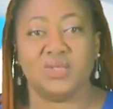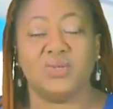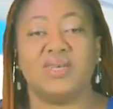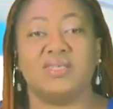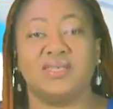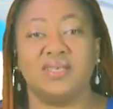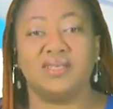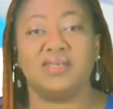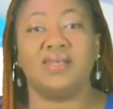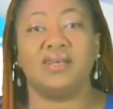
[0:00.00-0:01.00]
to
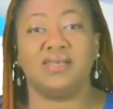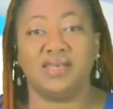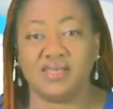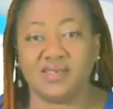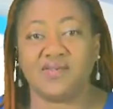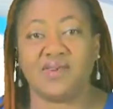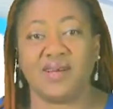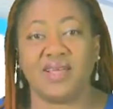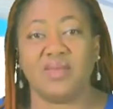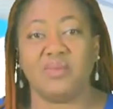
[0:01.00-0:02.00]
assist in
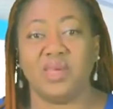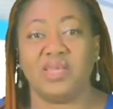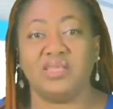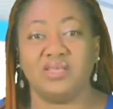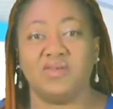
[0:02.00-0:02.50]
identifying means